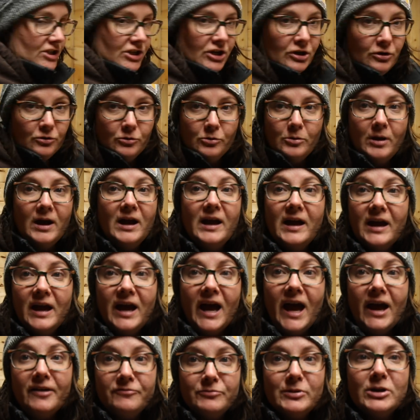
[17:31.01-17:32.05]
You
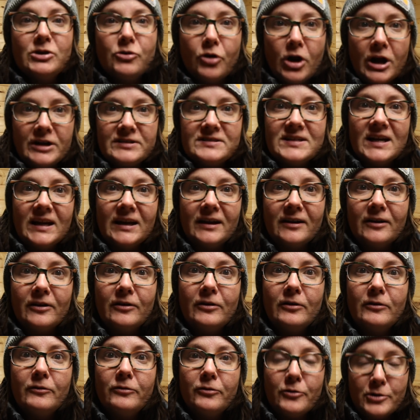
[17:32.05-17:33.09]
have been grunting
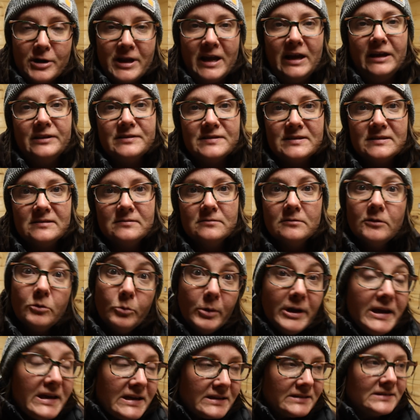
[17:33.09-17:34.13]
for days,
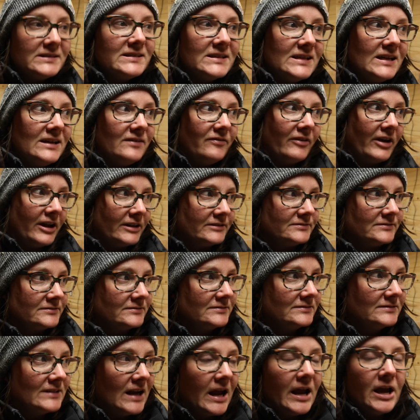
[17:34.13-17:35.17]
weeks even.
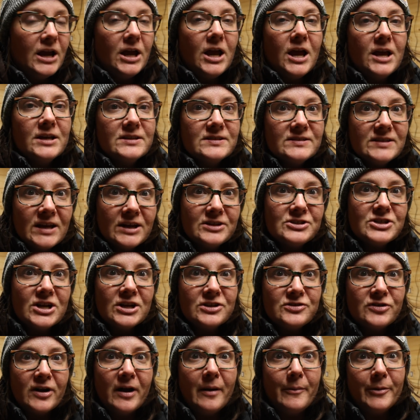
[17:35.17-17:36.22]
Such
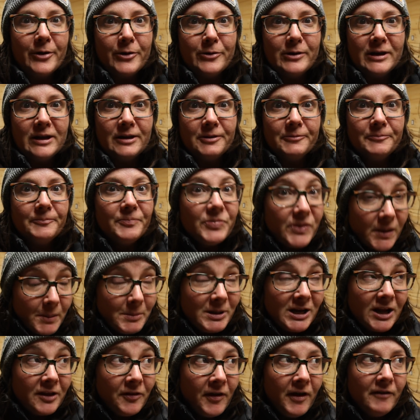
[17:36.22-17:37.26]
a drama queen. I
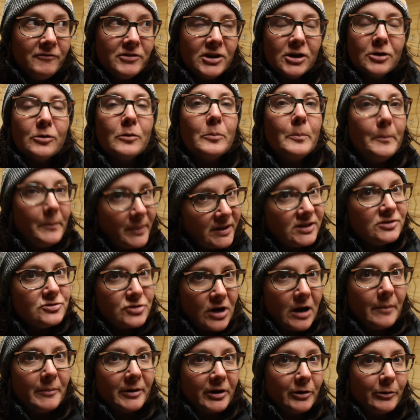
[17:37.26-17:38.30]
mean, I love you, but
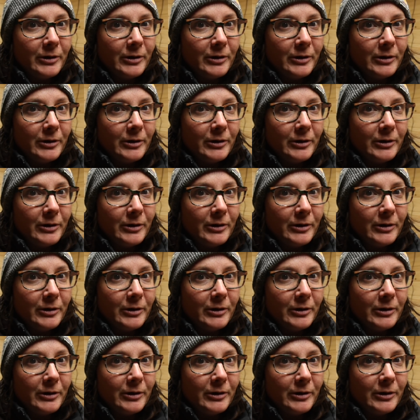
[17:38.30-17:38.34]
drama